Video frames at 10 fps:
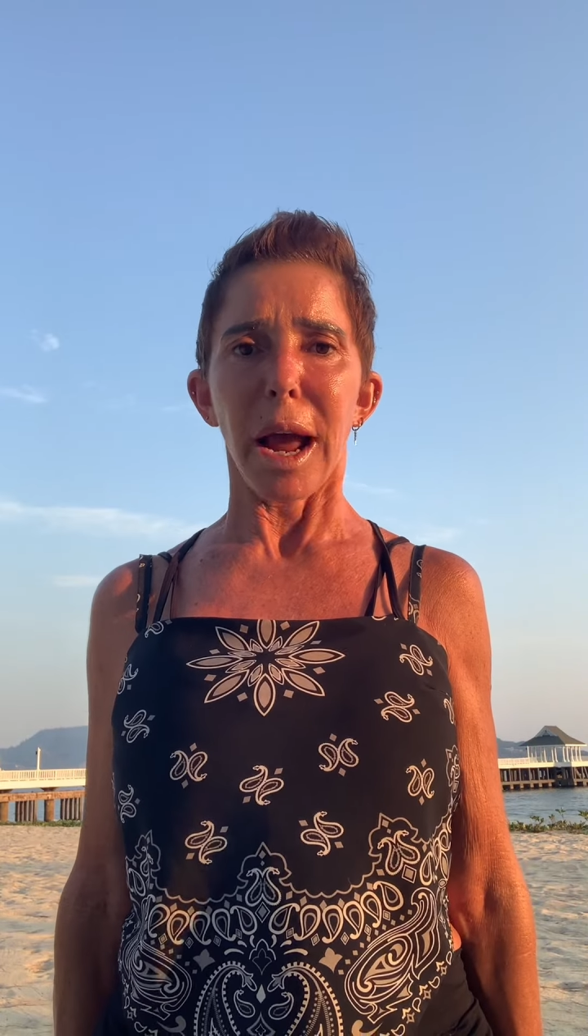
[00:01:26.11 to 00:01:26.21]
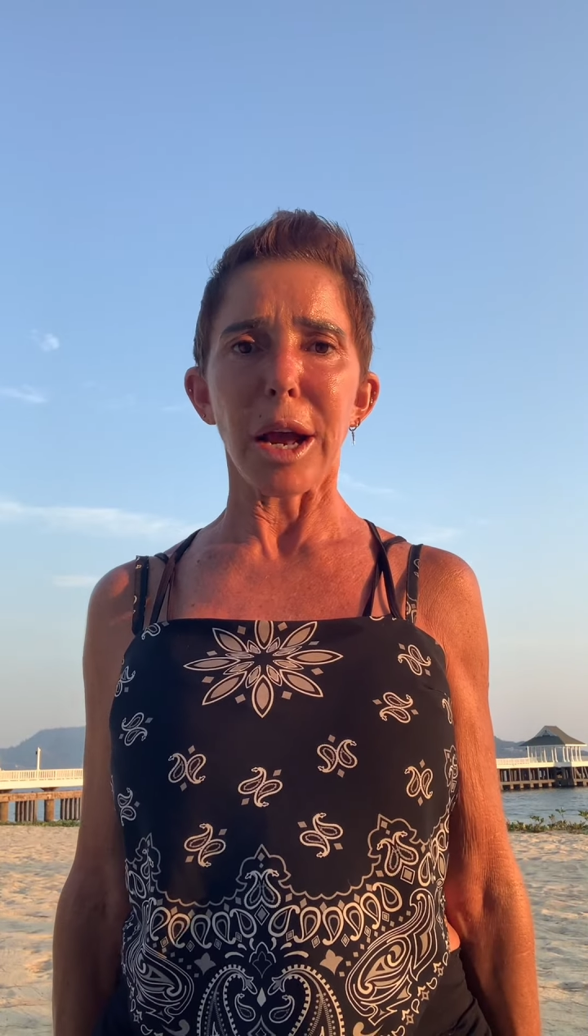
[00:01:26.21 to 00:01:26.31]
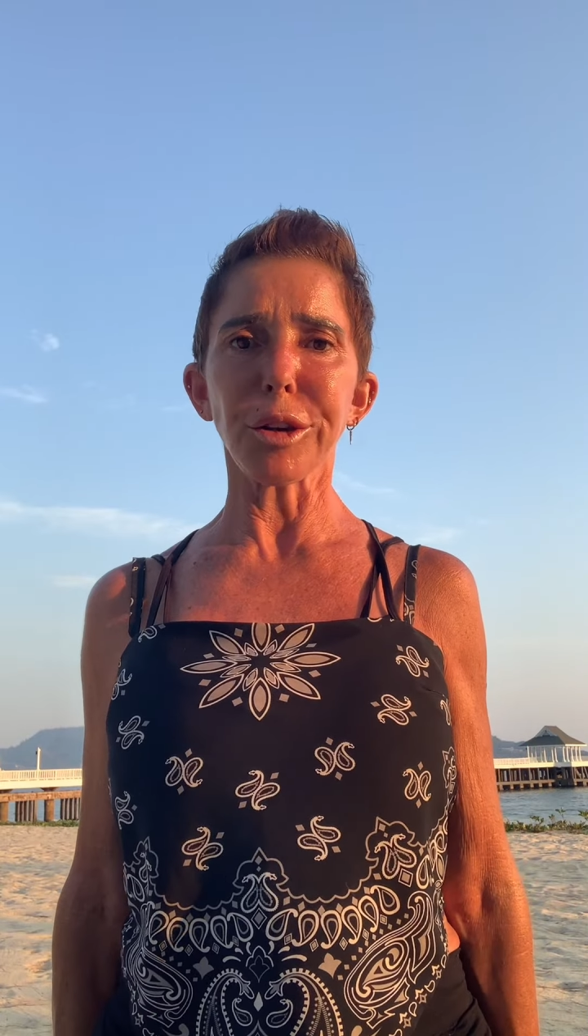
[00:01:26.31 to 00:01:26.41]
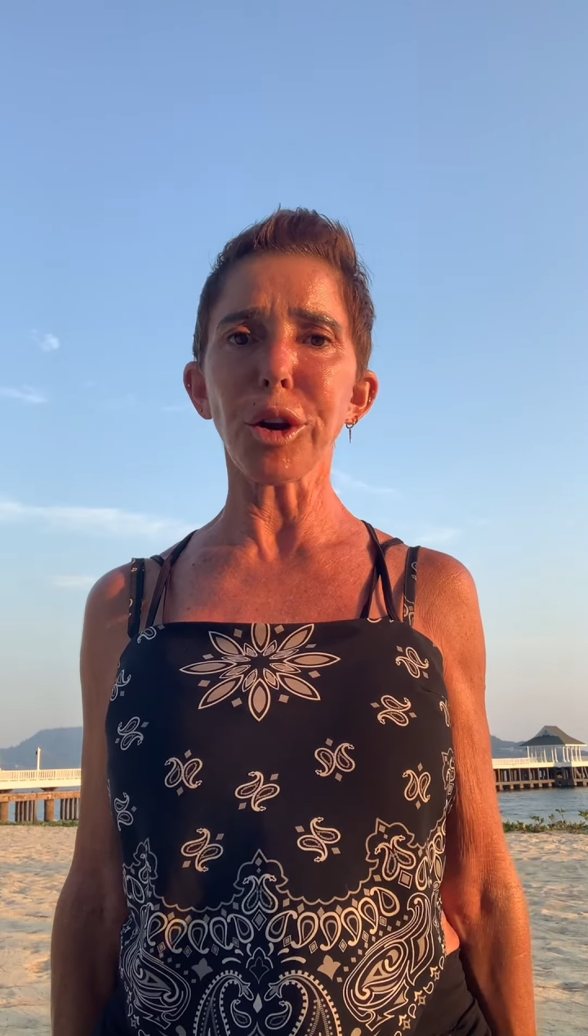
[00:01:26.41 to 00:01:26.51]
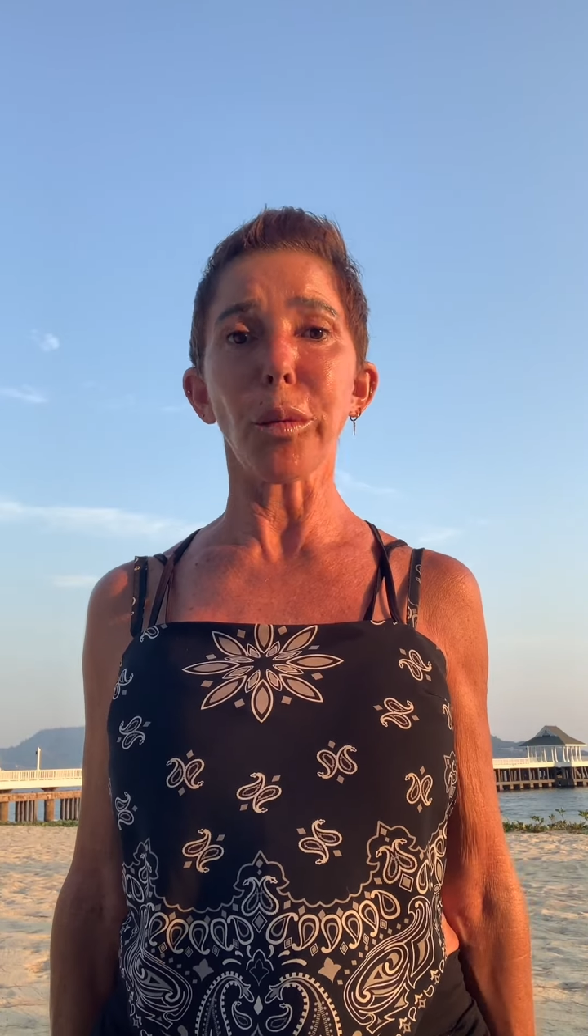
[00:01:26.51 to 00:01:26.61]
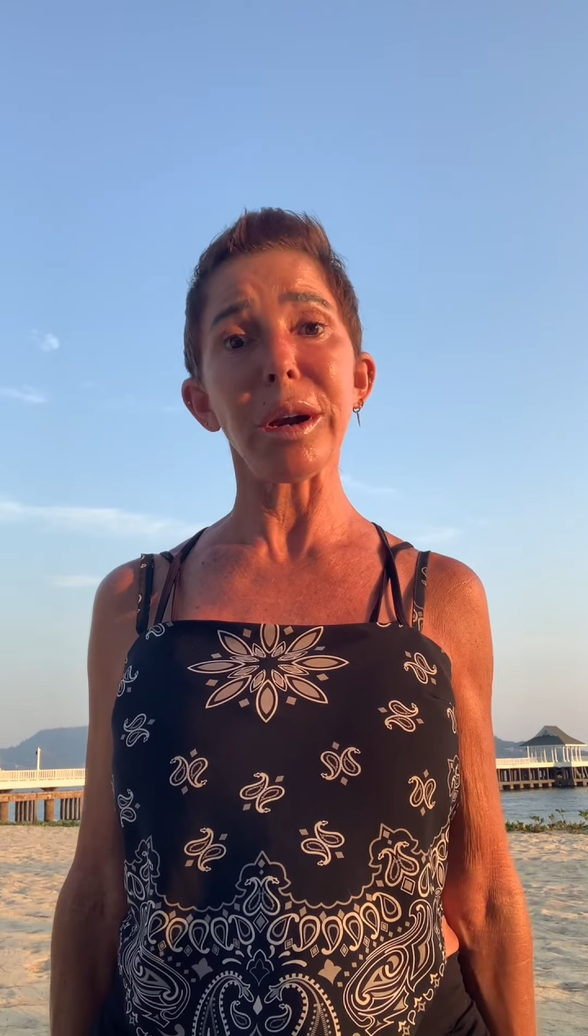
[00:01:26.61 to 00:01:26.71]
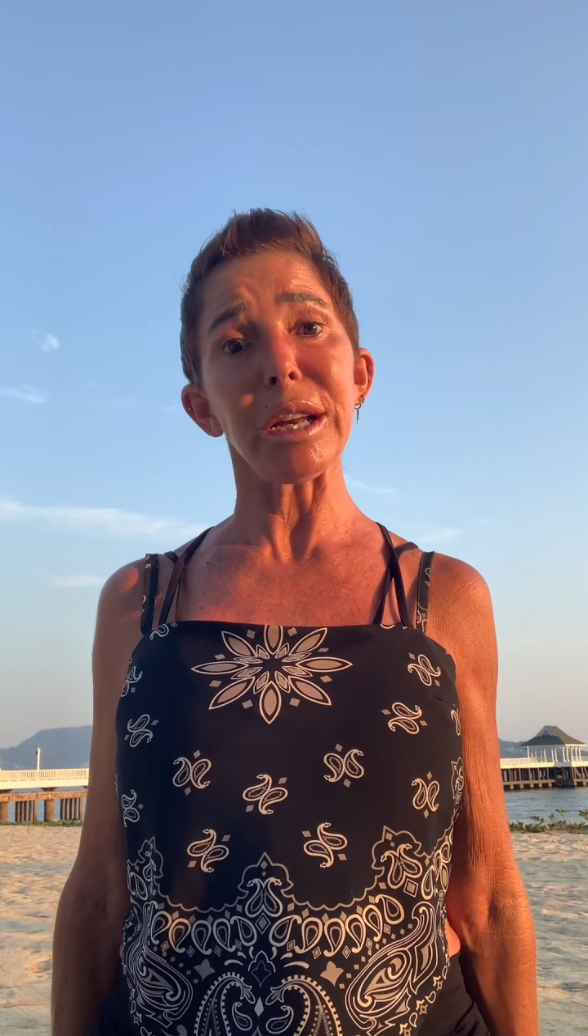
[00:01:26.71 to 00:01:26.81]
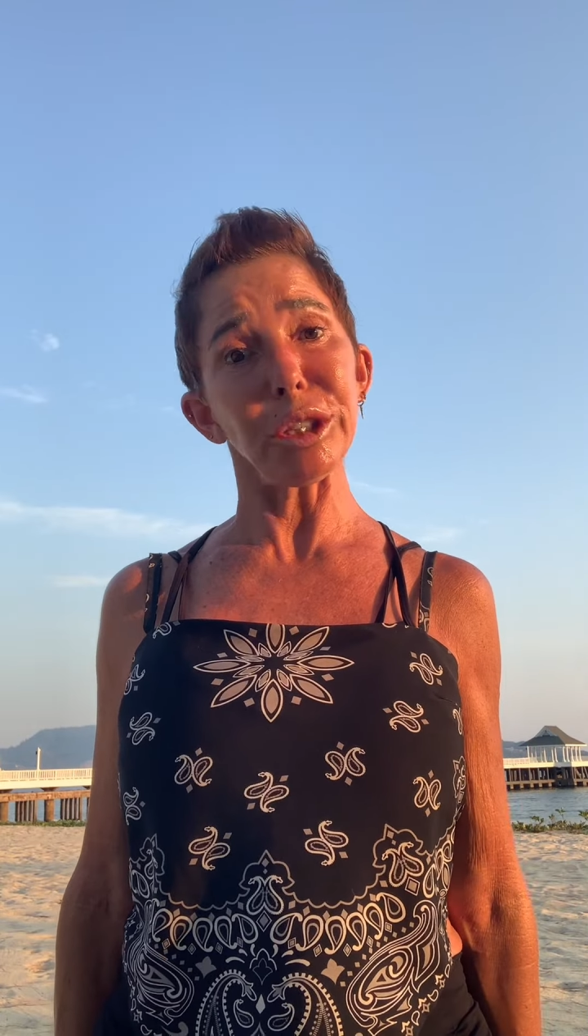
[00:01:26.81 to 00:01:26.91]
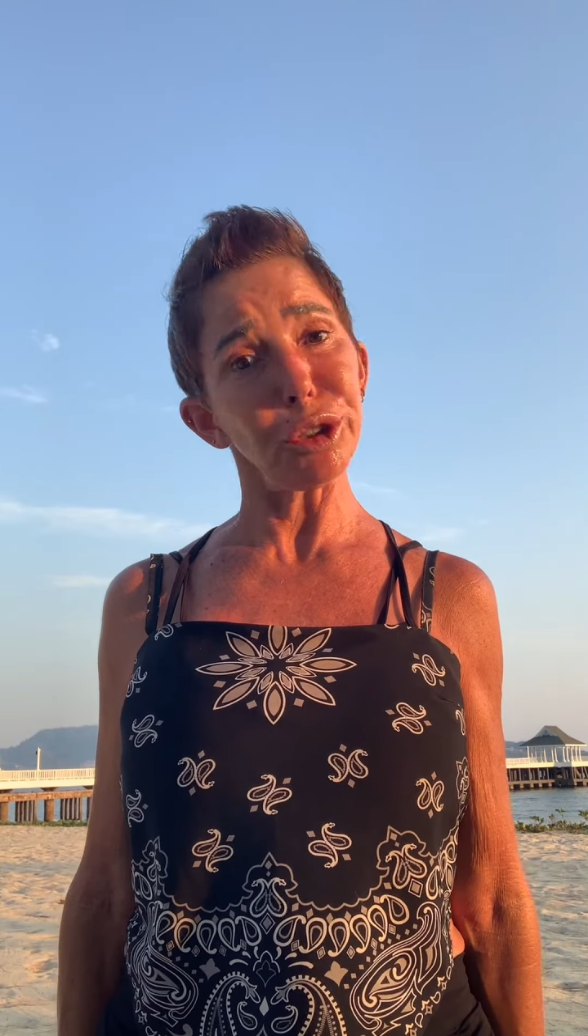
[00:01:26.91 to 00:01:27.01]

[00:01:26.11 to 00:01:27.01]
and you don't want to